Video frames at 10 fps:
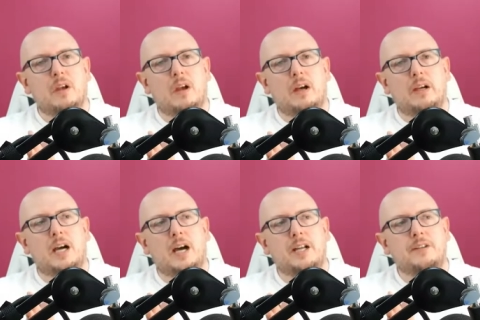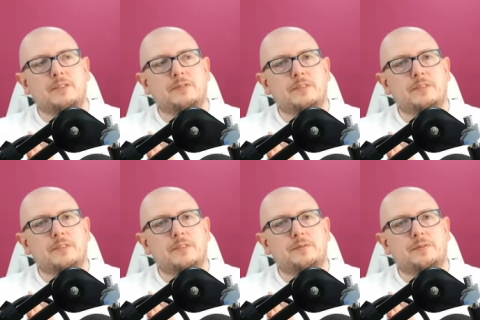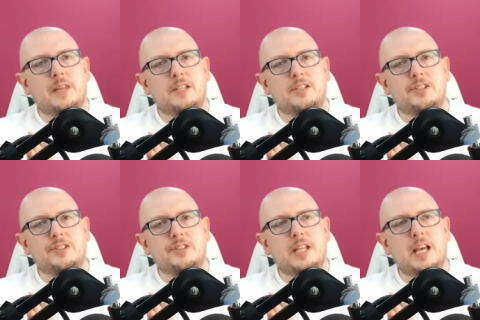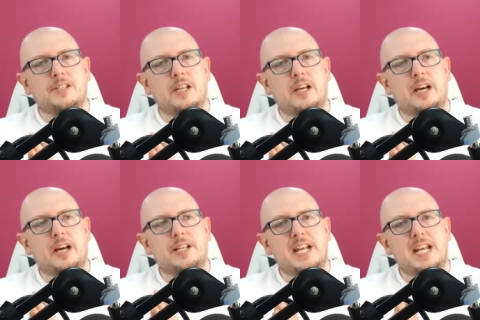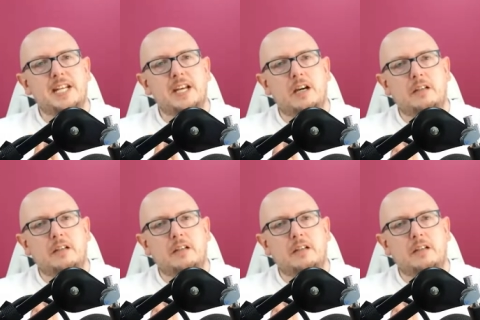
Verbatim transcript: kind of there's, there's a, an inner